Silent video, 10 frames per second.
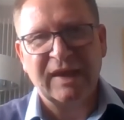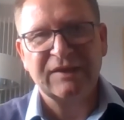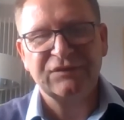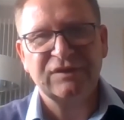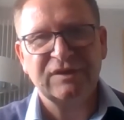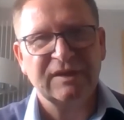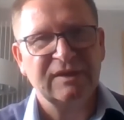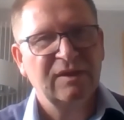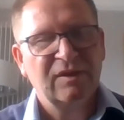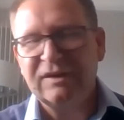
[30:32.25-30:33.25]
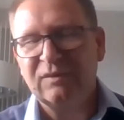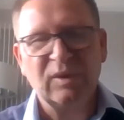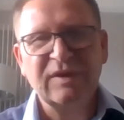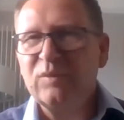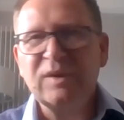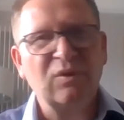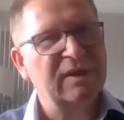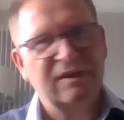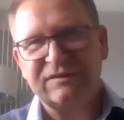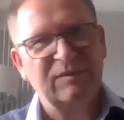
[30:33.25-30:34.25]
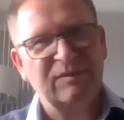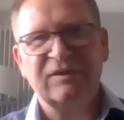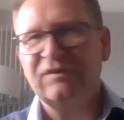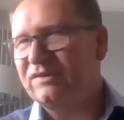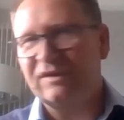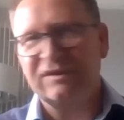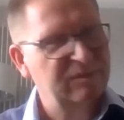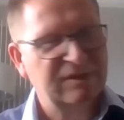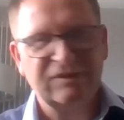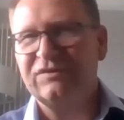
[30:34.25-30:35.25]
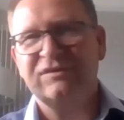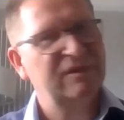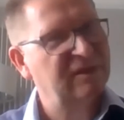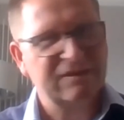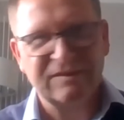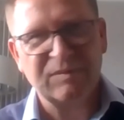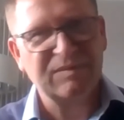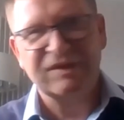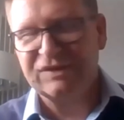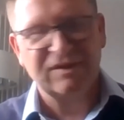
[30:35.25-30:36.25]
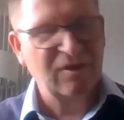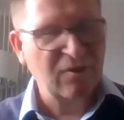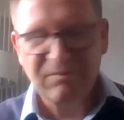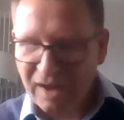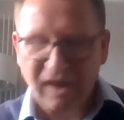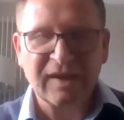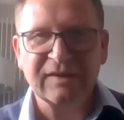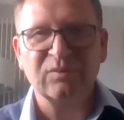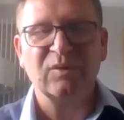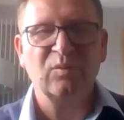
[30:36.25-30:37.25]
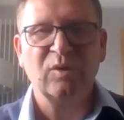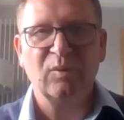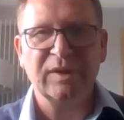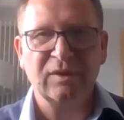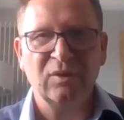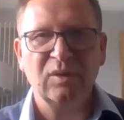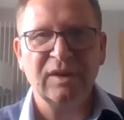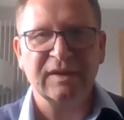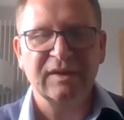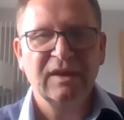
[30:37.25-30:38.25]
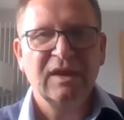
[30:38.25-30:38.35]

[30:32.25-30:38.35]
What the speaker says: Actually, whatever we call it, customer focus, customer centricity, customer obsession, I don't mind what we call it,